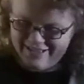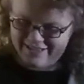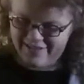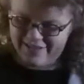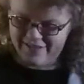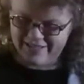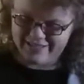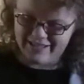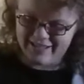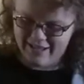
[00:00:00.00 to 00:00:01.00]
so
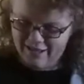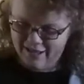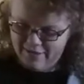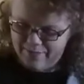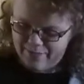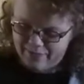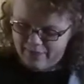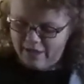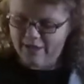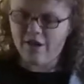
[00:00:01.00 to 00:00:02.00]
anyways,
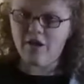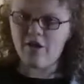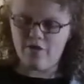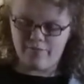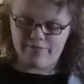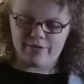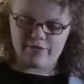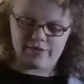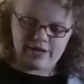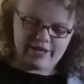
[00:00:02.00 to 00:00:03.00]
I hope
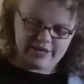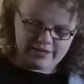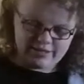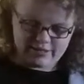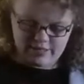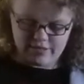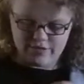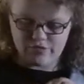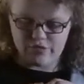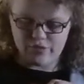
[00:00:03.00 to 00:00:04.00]
you guys
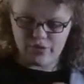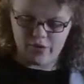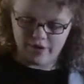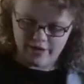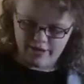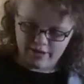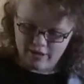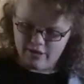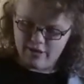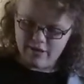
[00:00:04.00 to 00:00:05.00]
enjoy.
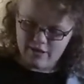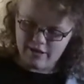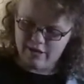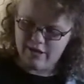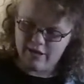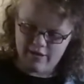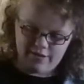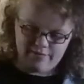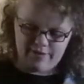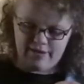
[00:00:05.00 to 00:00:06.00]

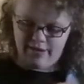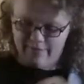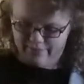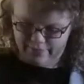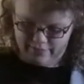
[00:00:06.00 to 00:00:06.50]
In my up,